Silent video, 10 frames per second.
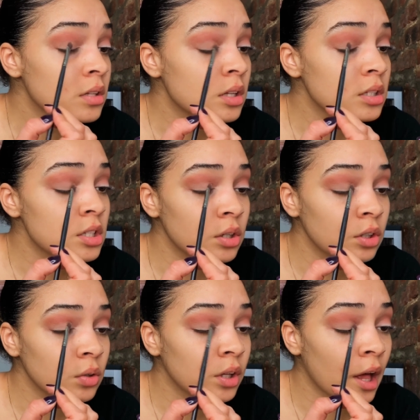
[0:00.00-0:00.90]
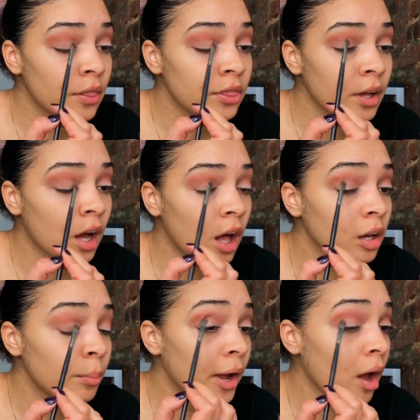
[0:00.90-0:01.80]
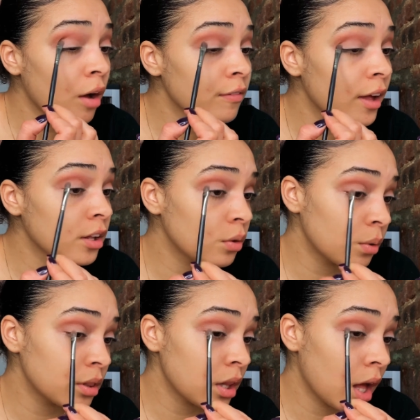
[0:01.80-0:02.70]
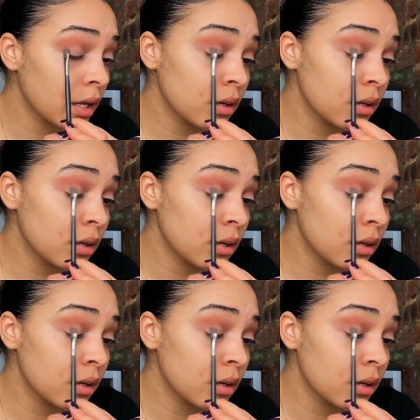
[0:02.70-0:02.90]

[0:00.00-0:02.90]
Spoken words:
until you get the color payoff that you would like.